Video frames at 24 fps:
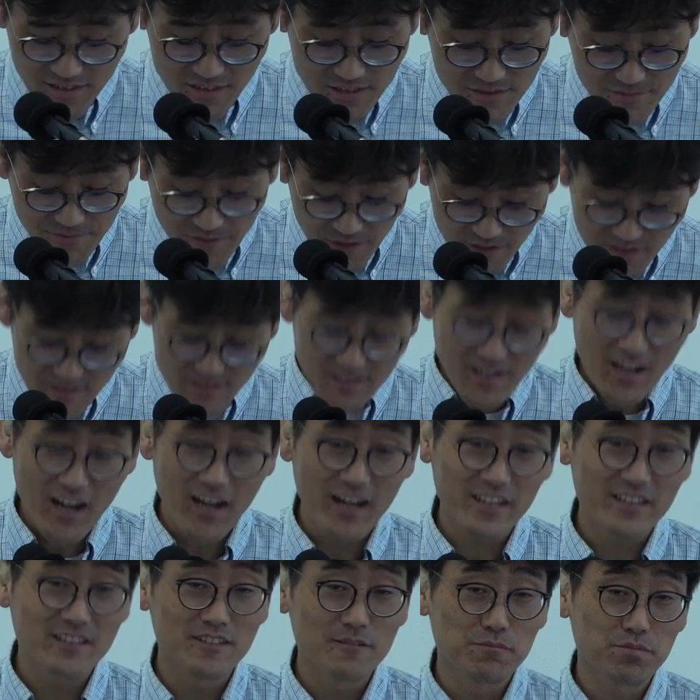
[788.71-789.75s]
this first
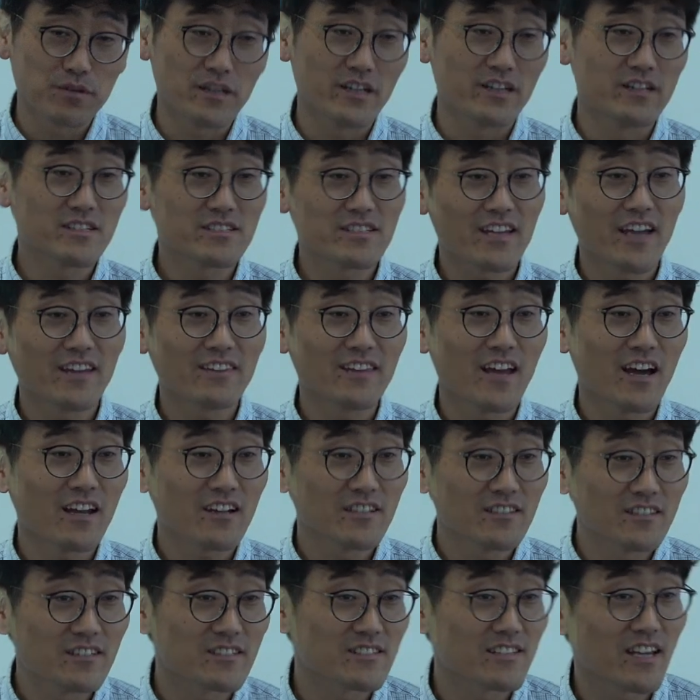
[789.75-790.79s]
kind of players cannot
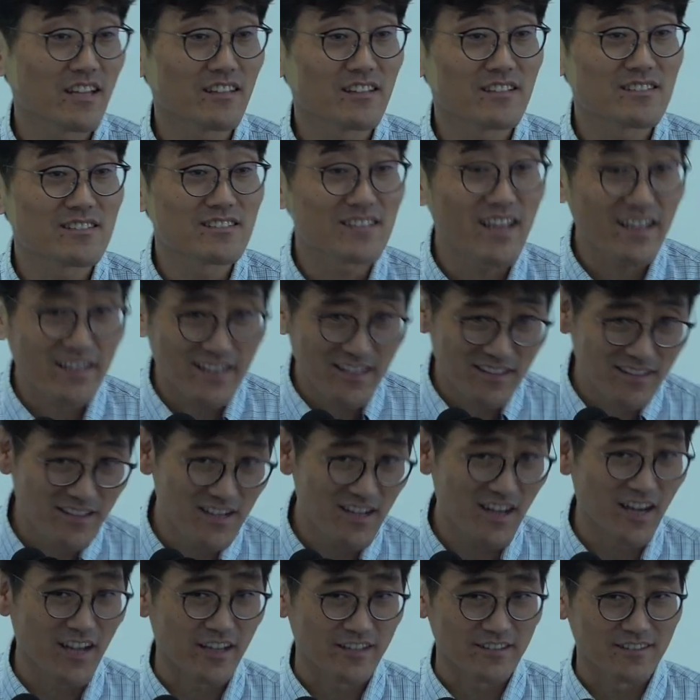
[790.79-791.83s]
understand the
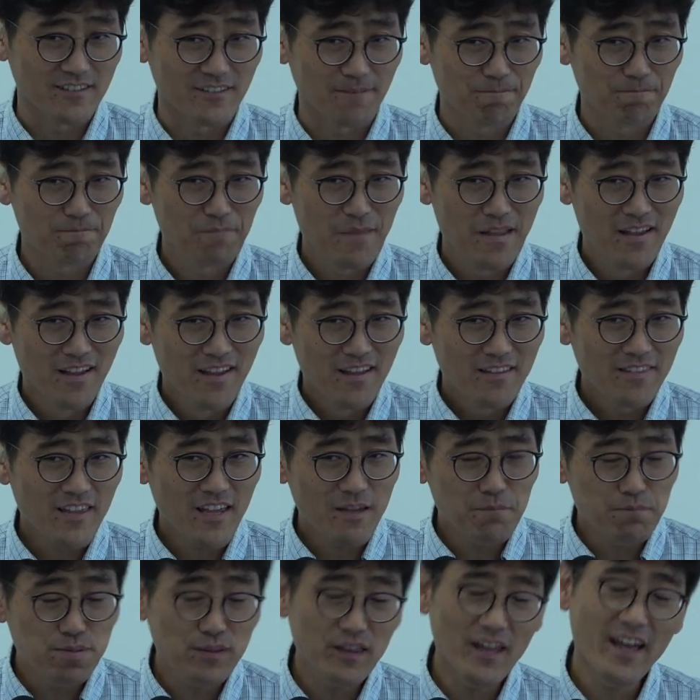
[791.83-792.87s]
second kind.
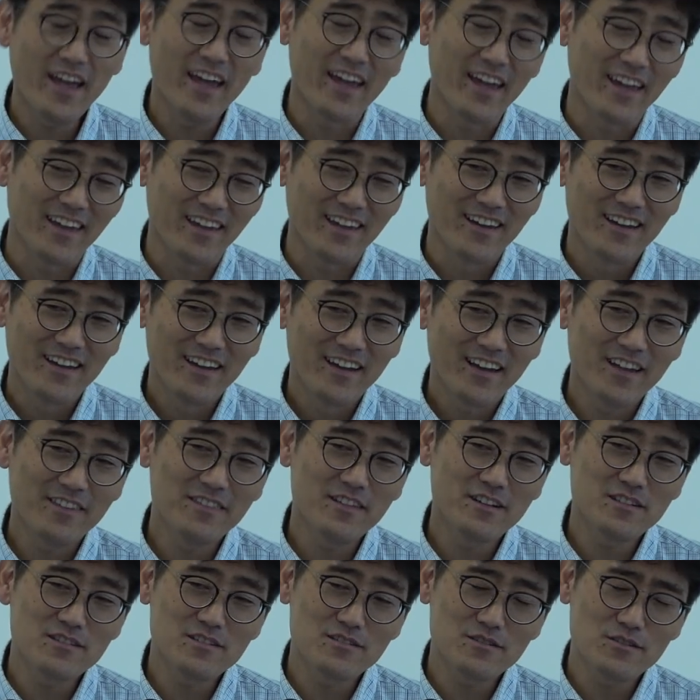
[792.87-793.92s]
They play,
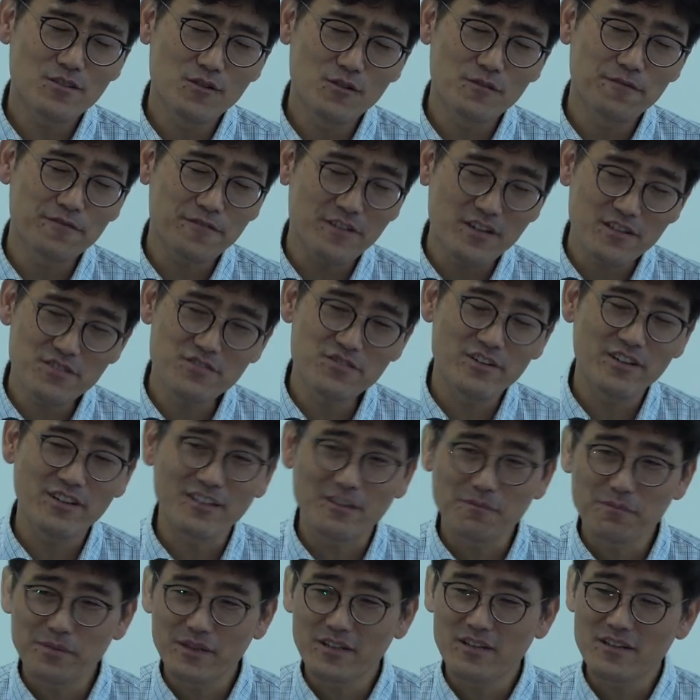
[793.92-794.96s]
and they're so
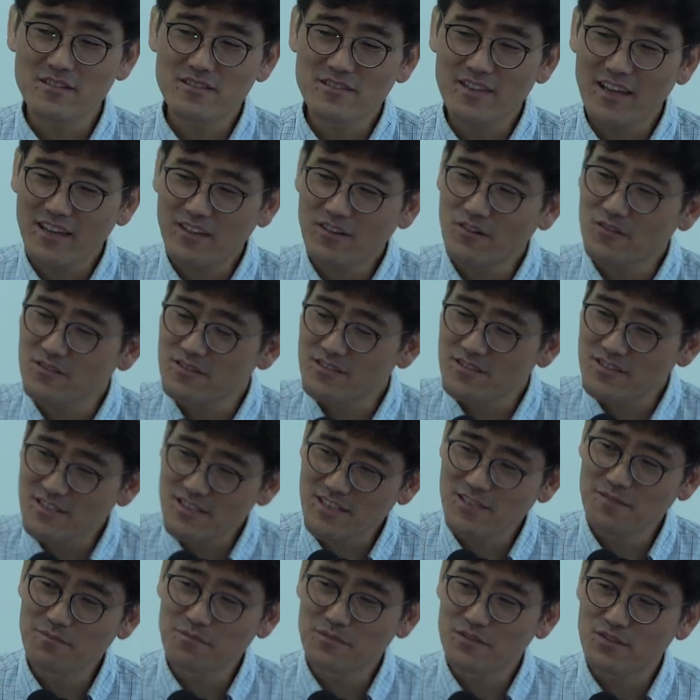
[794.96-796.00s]
frustrating because they don't
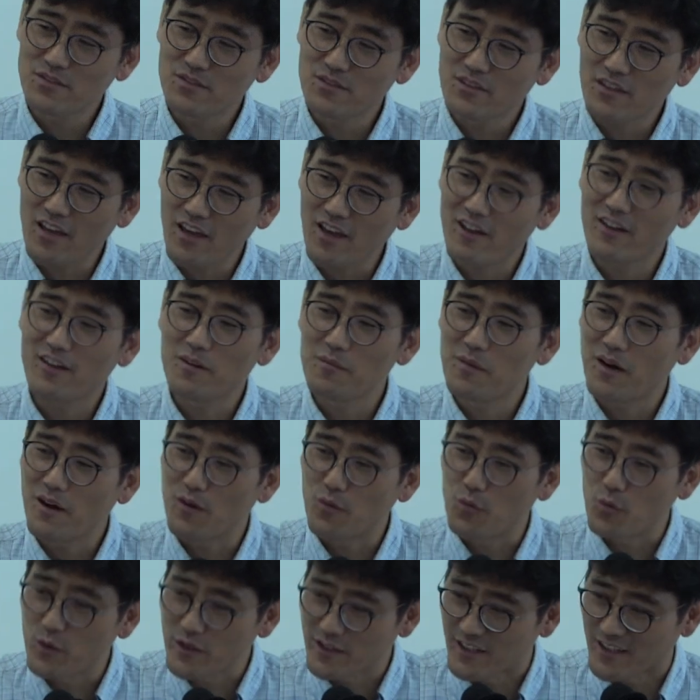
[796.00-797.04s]
seem to care
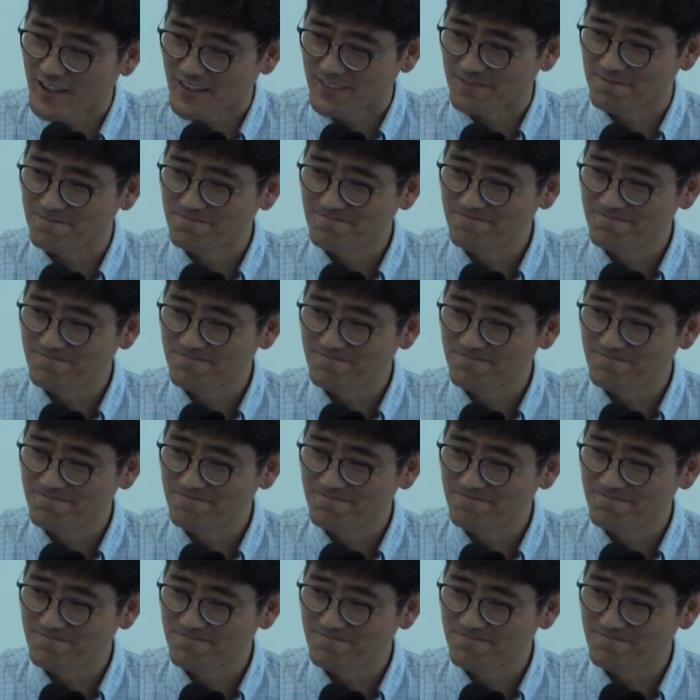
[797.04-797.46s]
about winning